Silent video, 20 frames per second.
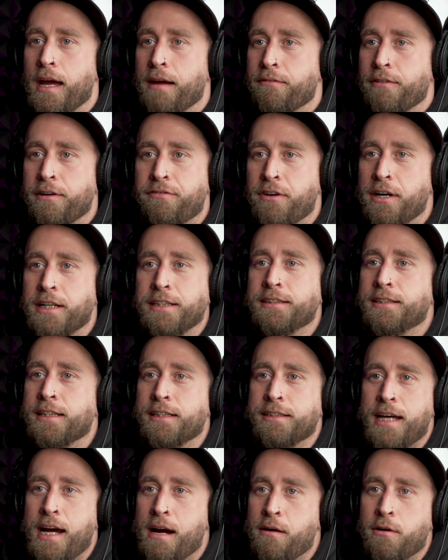every fucking
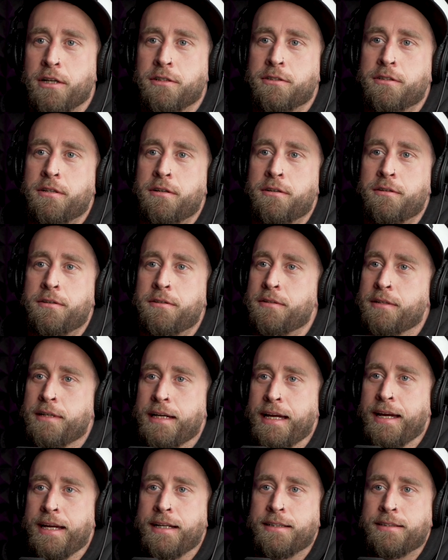6 hours,
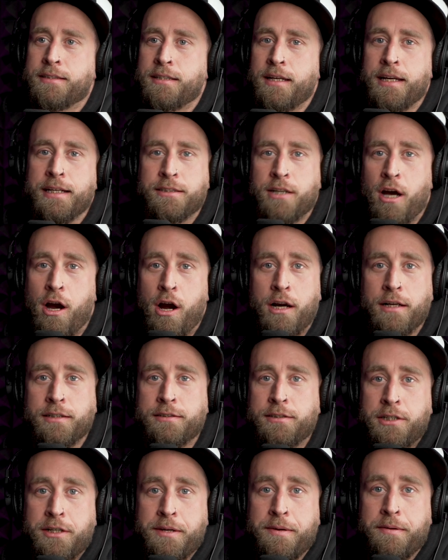it's hard
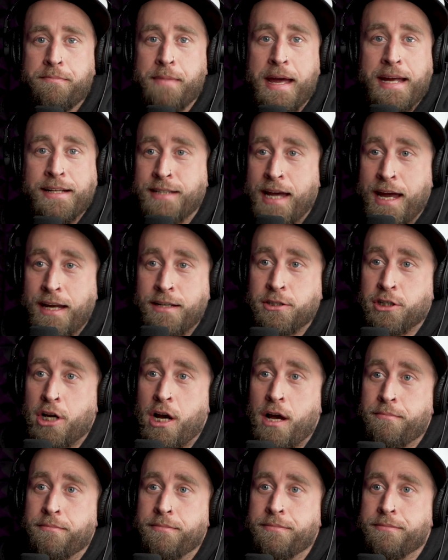to maintain a job.